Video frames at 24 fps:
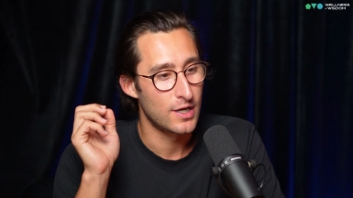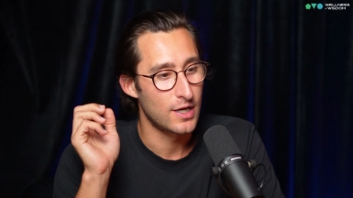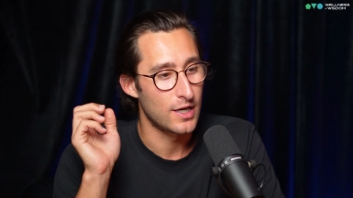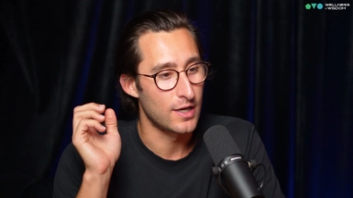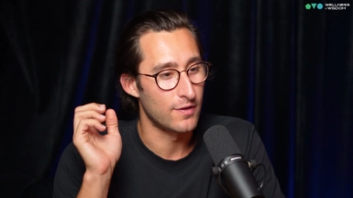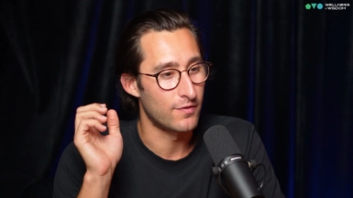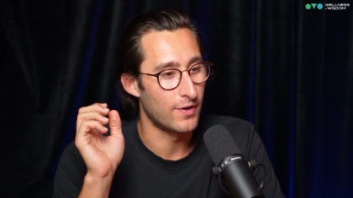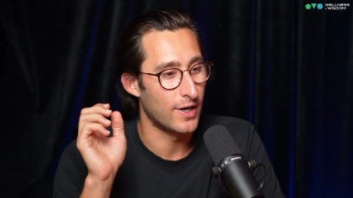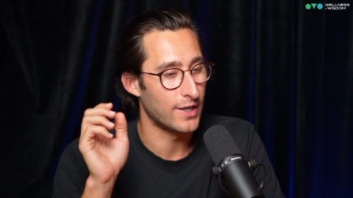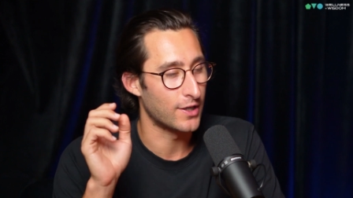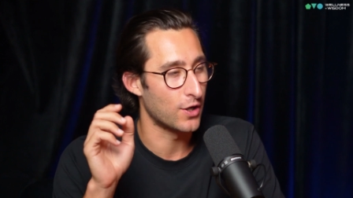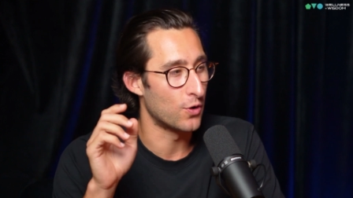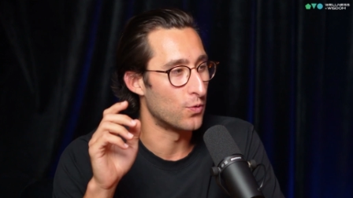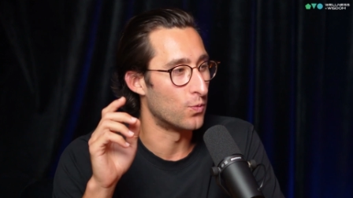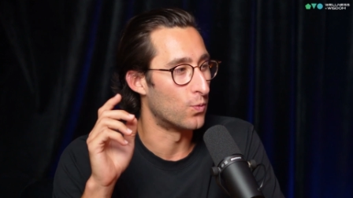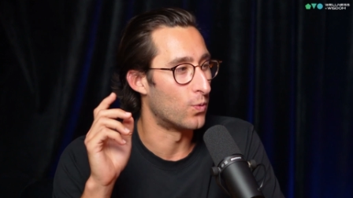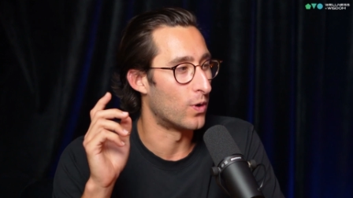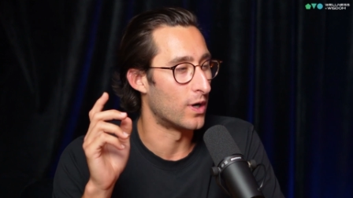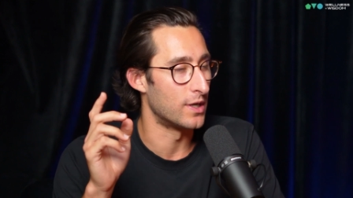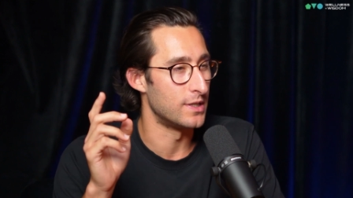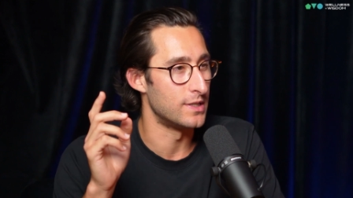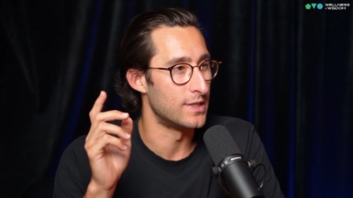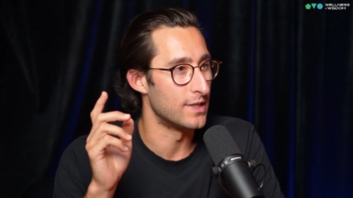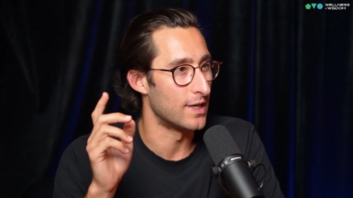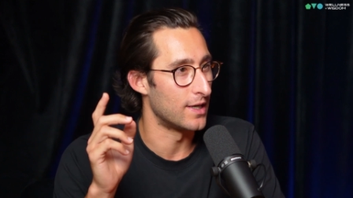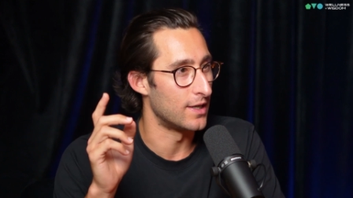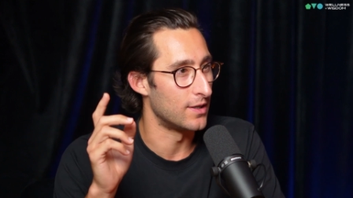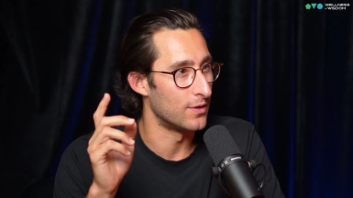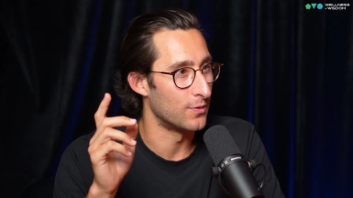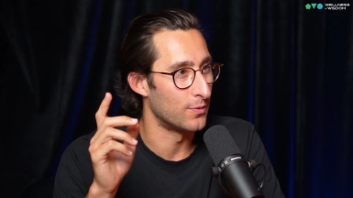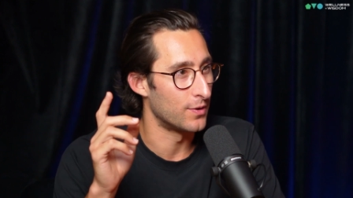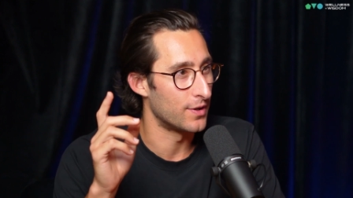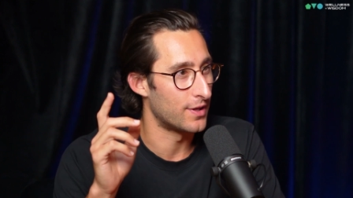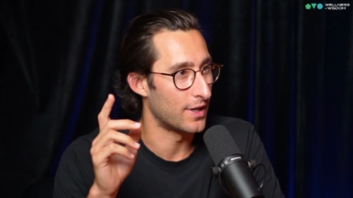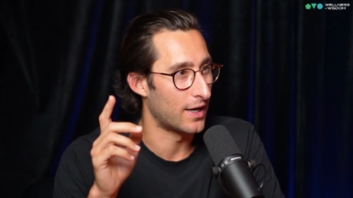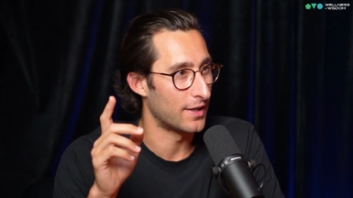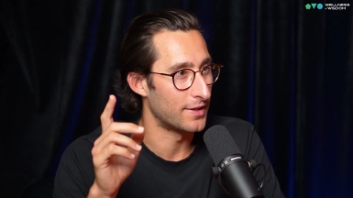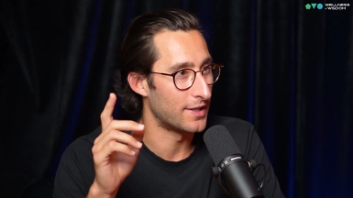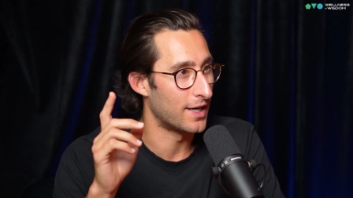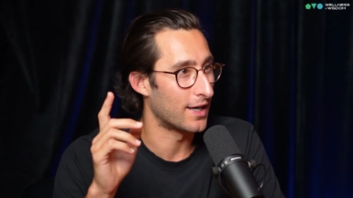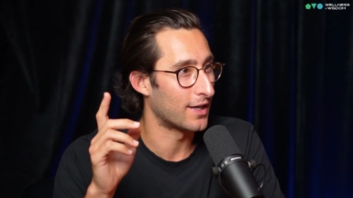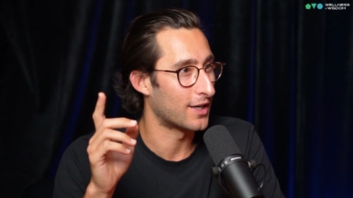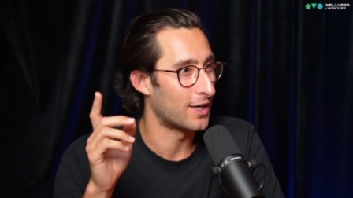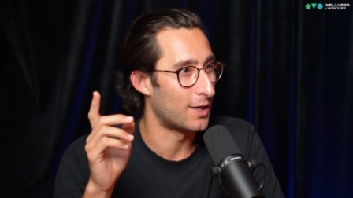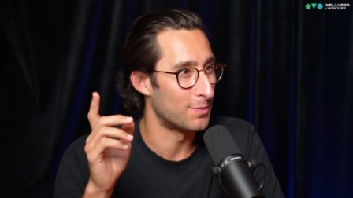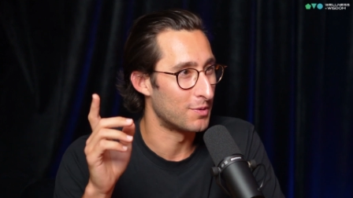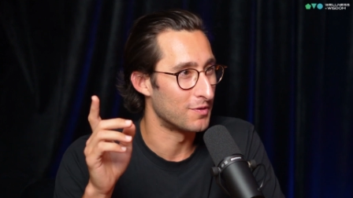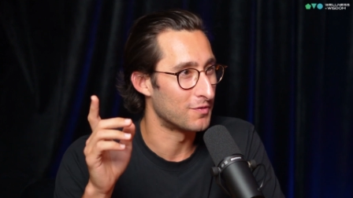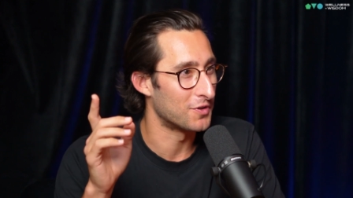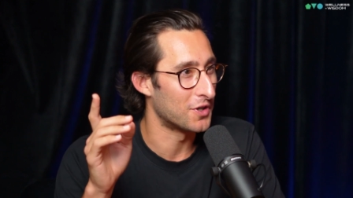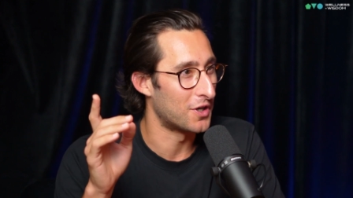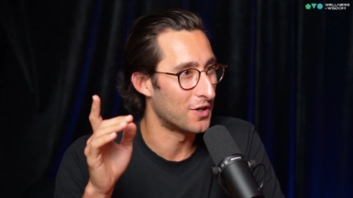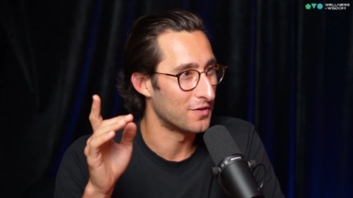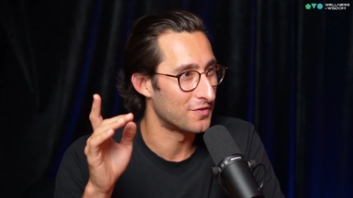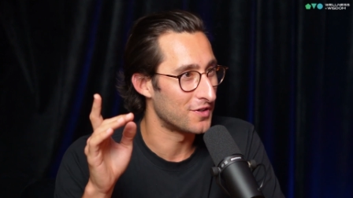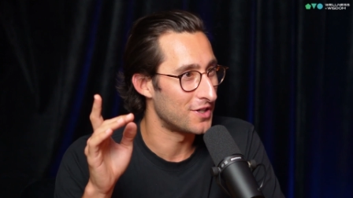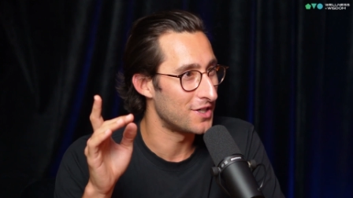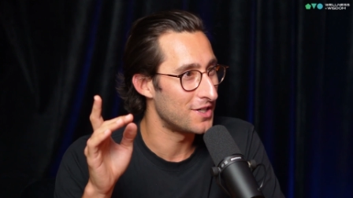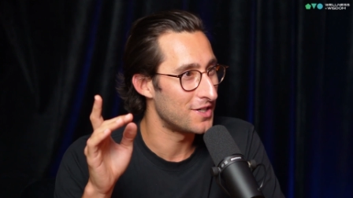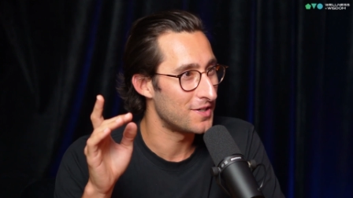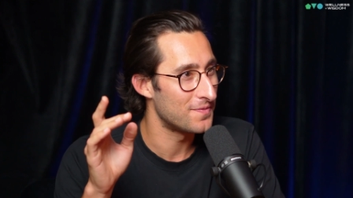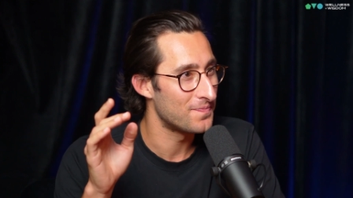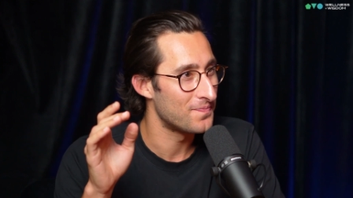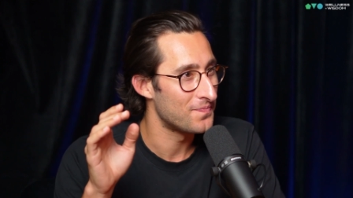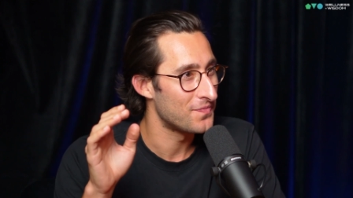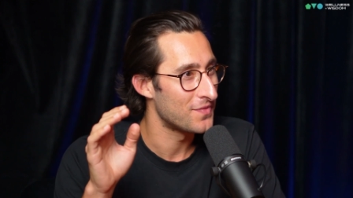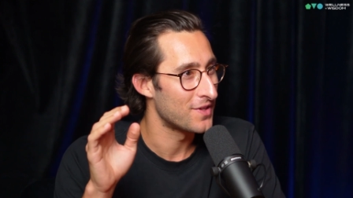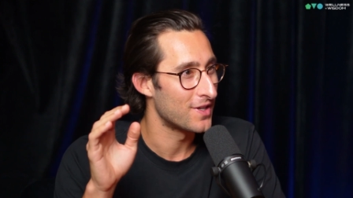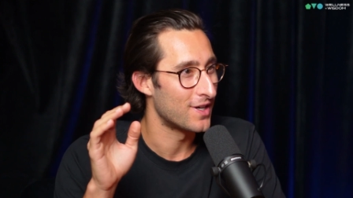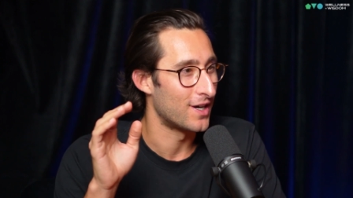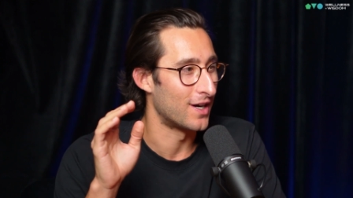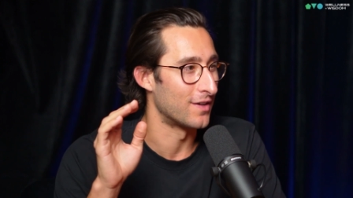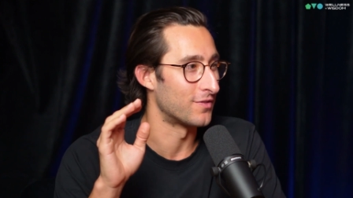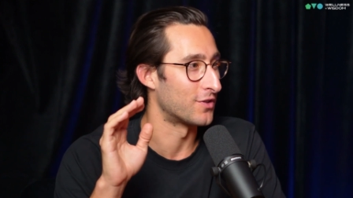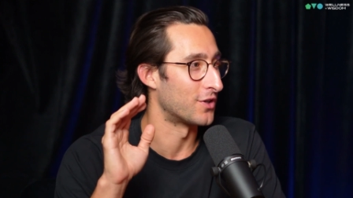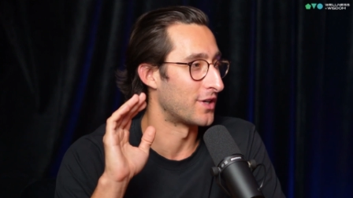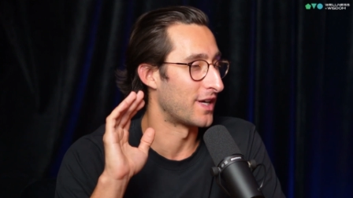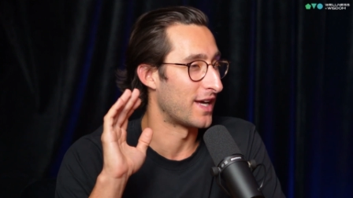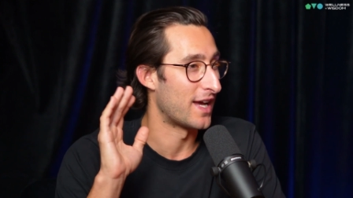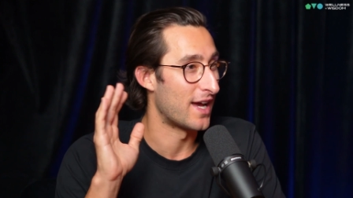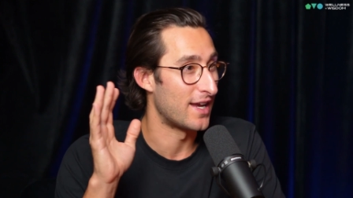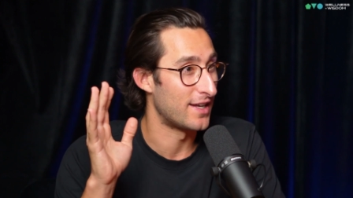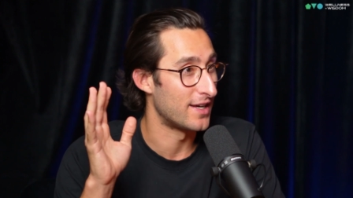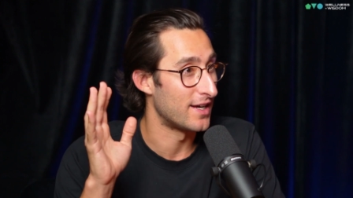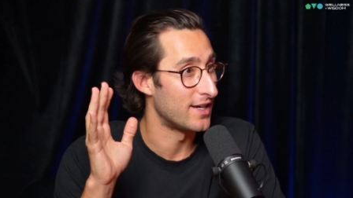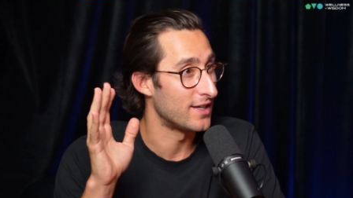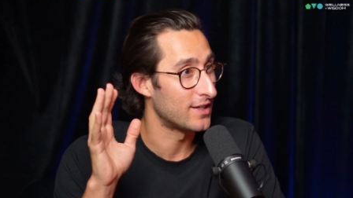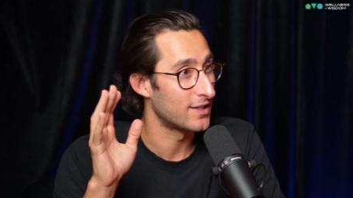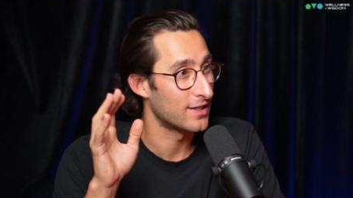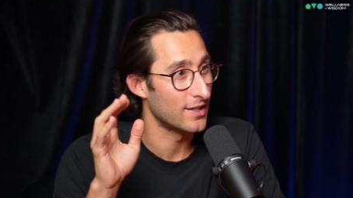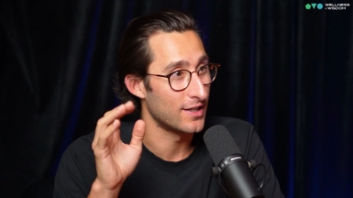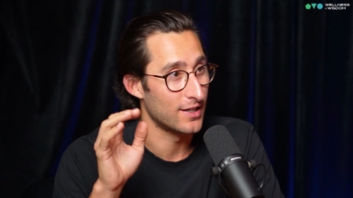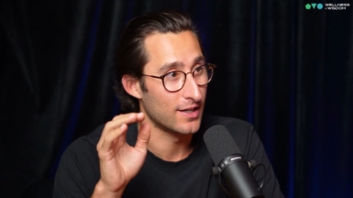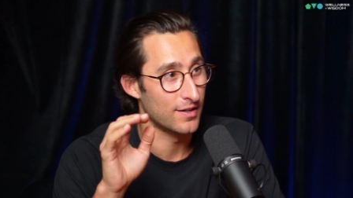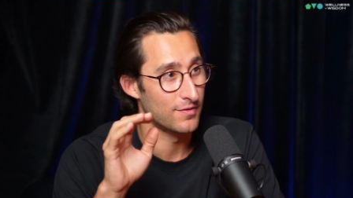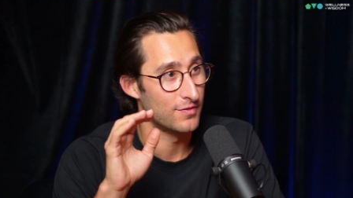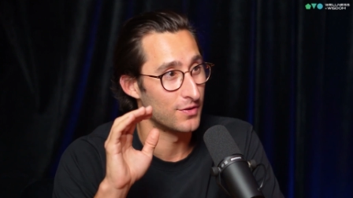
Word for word: If I go one day without that cup of coffee, I've got a headache and I